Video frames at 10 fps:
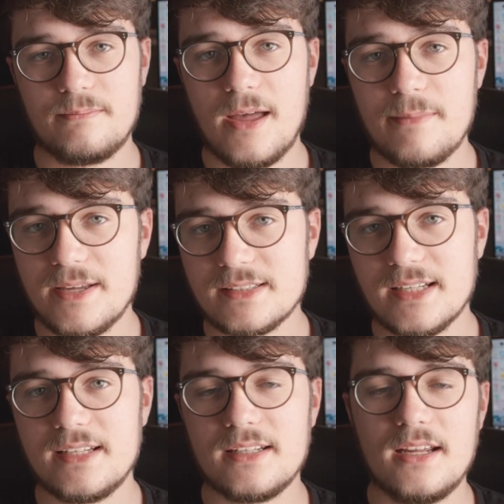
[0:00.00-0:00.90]
that being
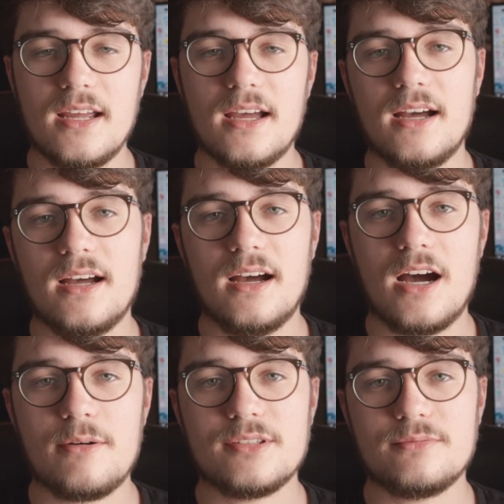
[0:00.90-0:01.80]
said,
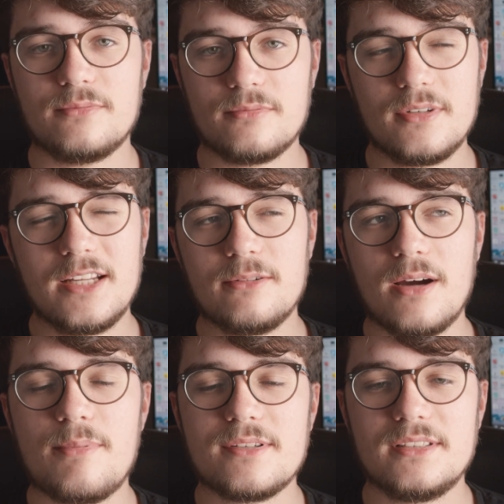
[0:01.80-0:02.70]
I was really
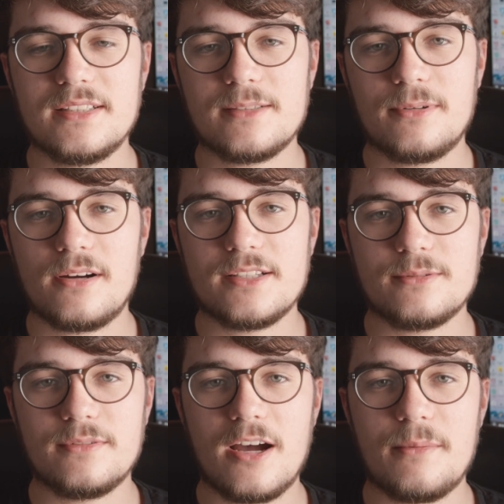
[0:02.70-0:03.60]
quite pleasantly surprised
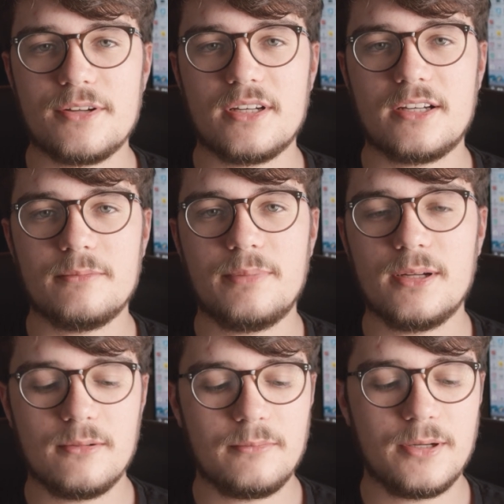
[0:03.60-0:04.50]
with how much I could
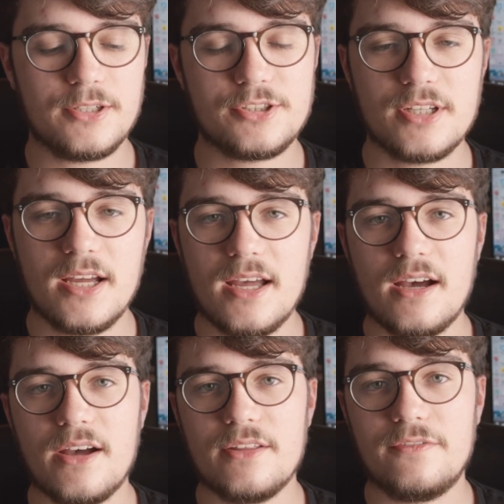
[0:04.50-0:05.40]
pull and push
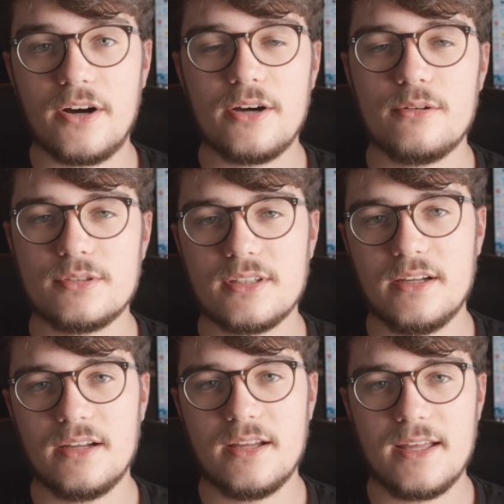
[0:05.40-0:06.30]
the files,
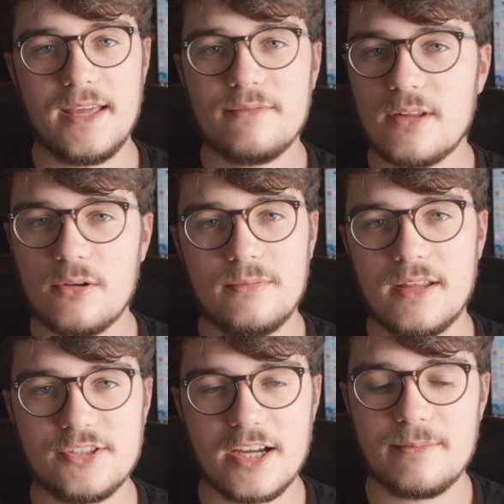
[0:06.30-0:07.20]
even though
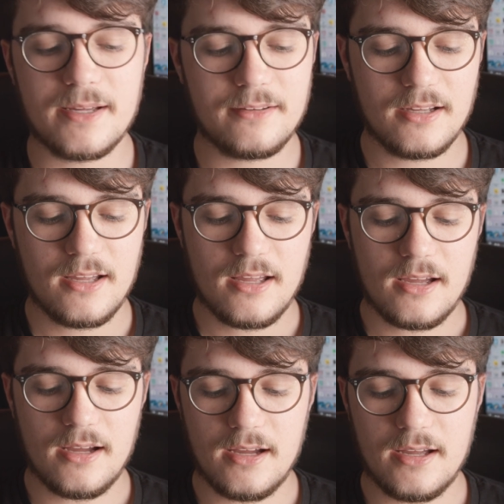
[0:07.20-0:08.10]
they're JPEG.
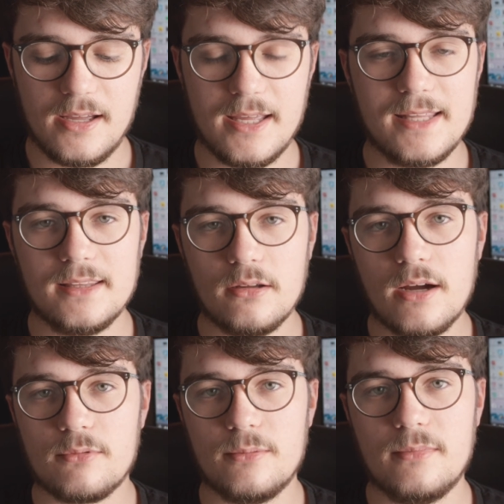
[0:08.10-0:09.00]
In
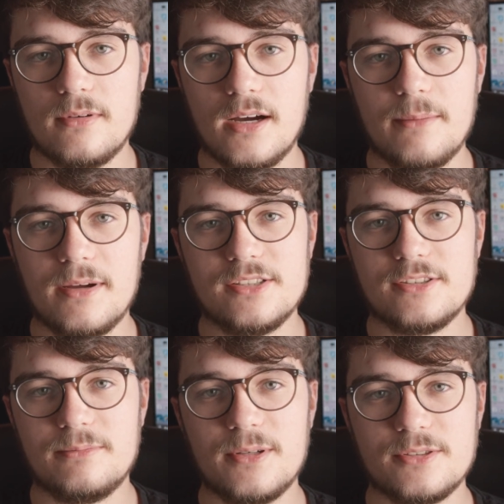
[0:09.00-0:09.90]
Lightroom, I managed
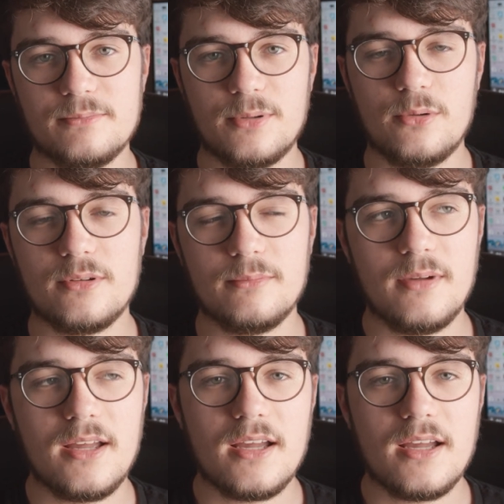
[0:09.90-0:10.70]
to push and pull them